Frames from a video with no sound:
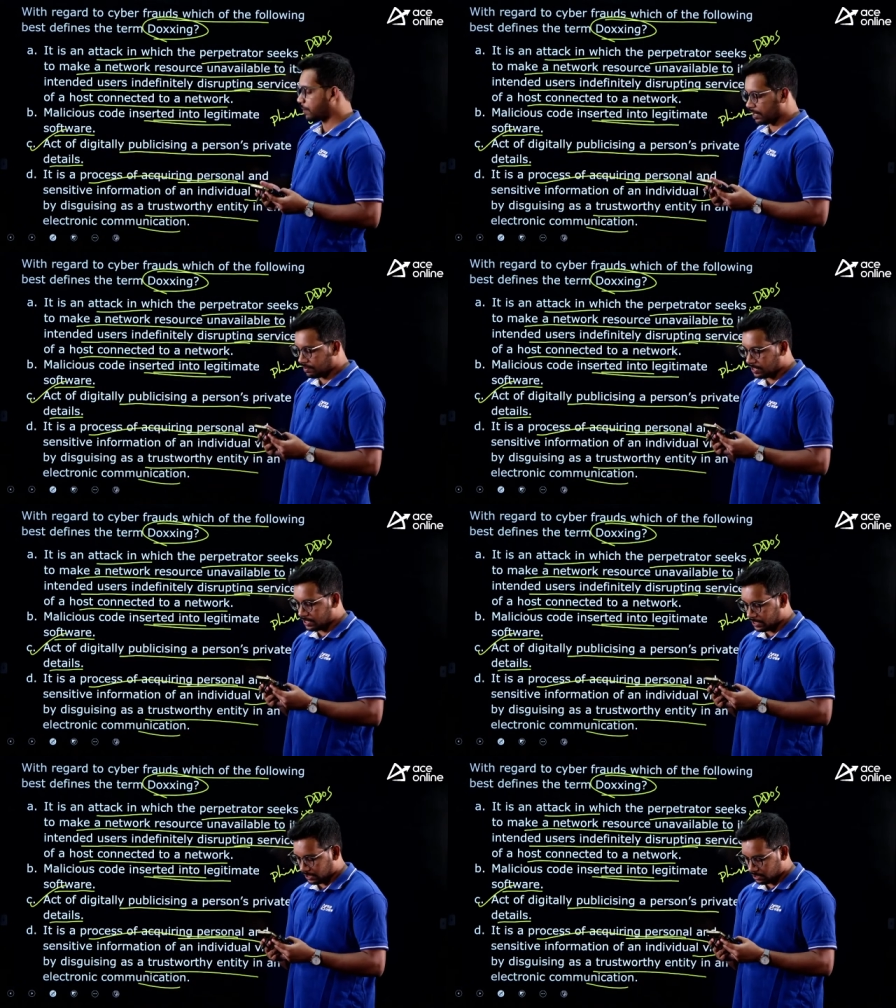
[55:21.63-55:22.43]
private
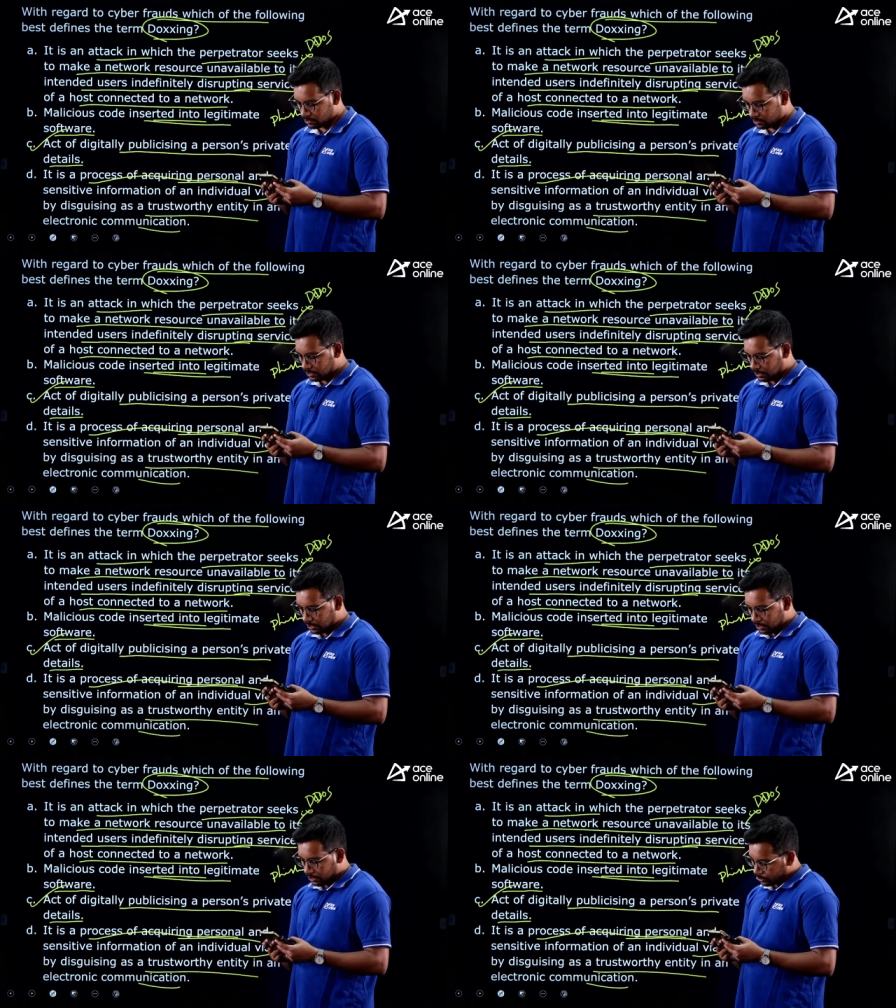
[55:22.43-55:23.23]
details.
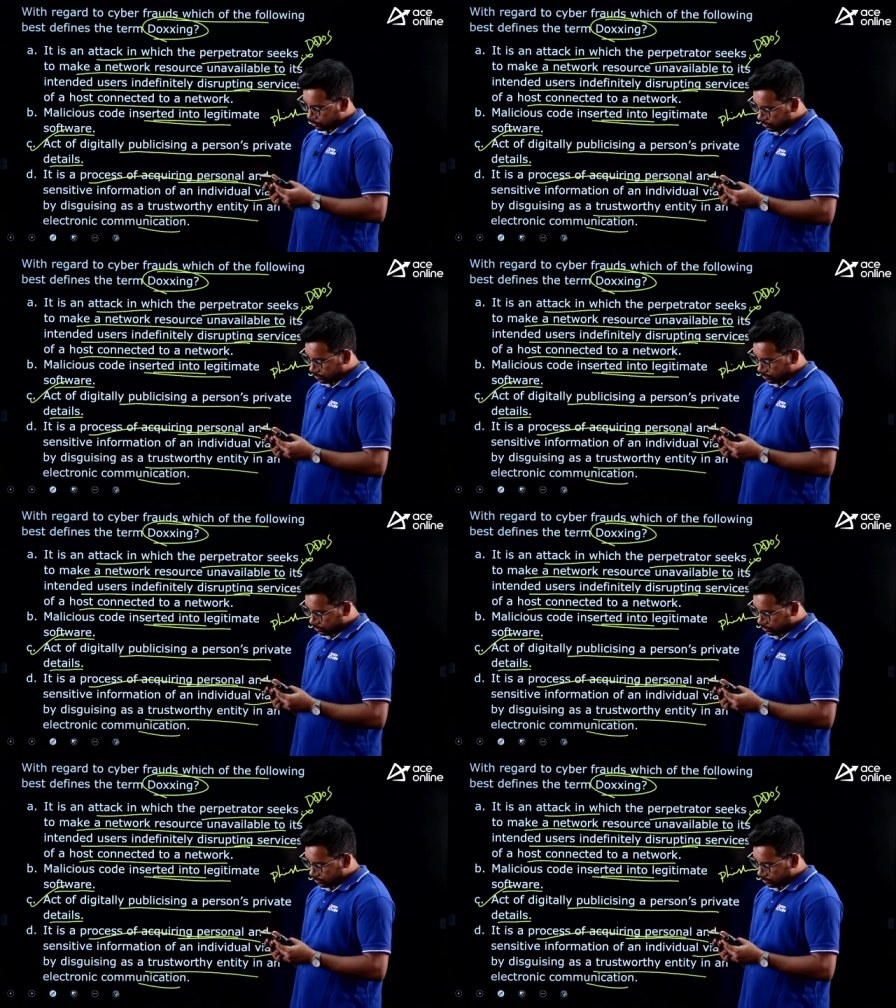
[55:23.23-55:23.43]
So,